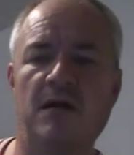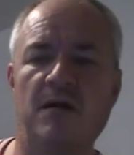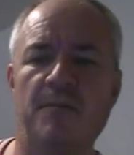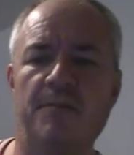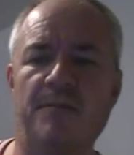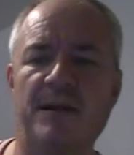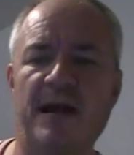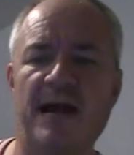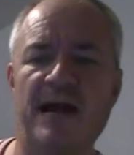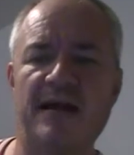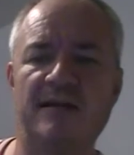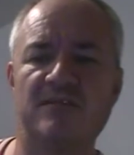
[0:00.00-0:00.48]

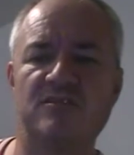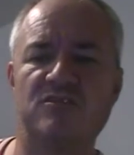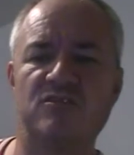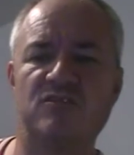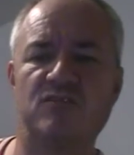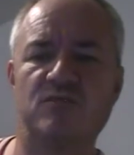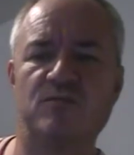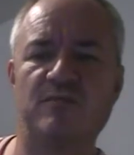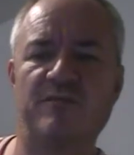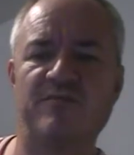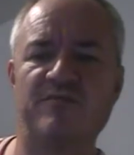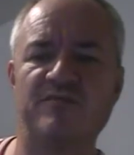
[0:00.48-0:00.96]
Packed
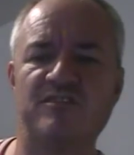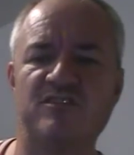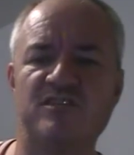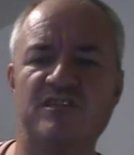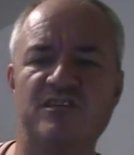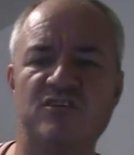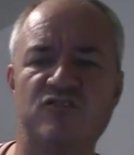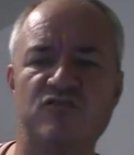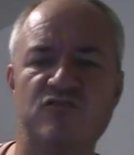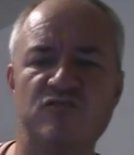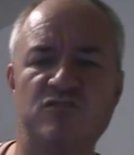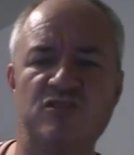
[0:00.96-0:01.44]
with
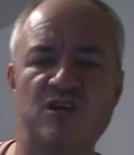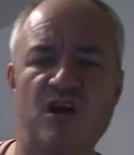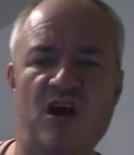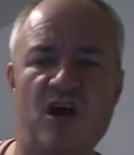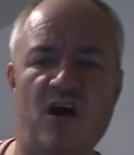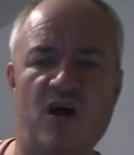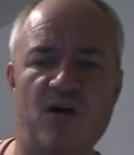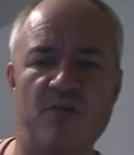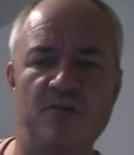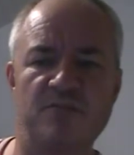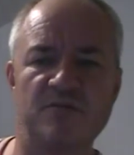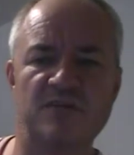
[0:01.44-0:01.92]
citrus
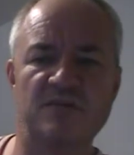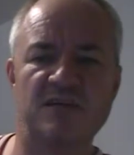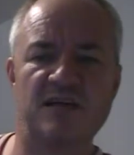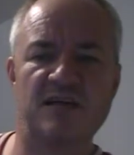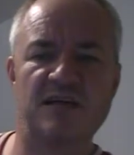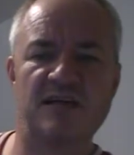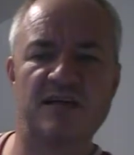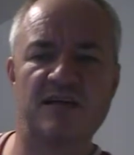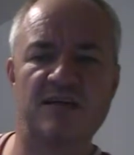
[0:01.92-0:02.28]
hops,